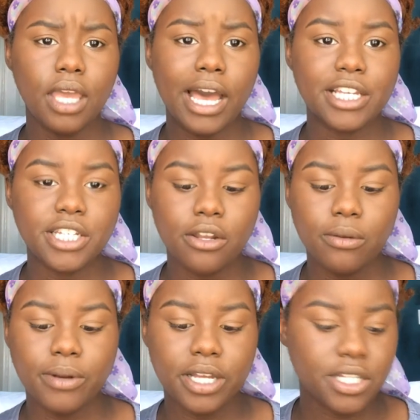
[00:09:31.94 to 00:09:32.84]

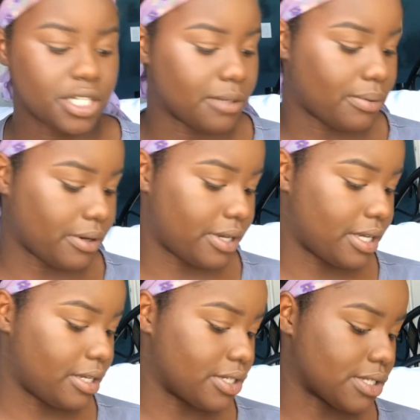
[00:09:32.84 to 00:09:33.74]
eyeshadow brush and
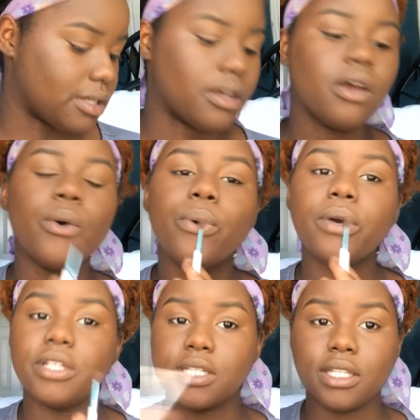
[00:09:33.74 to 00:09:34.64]
put just
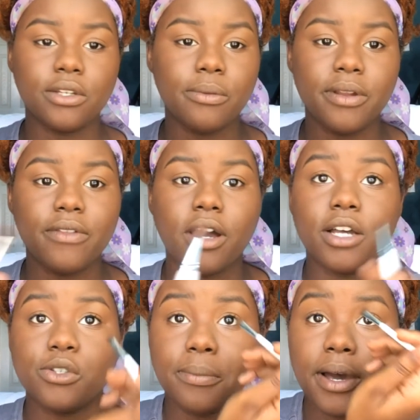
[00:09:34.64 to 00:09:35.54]
a little bit of the
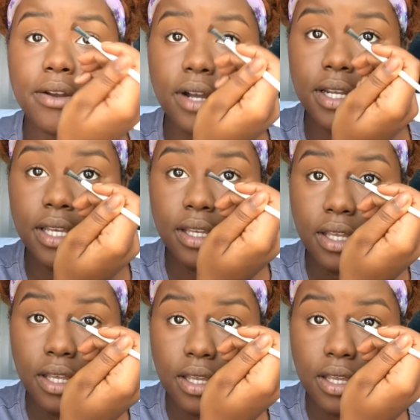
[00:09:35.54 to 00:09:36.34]
contour powder on it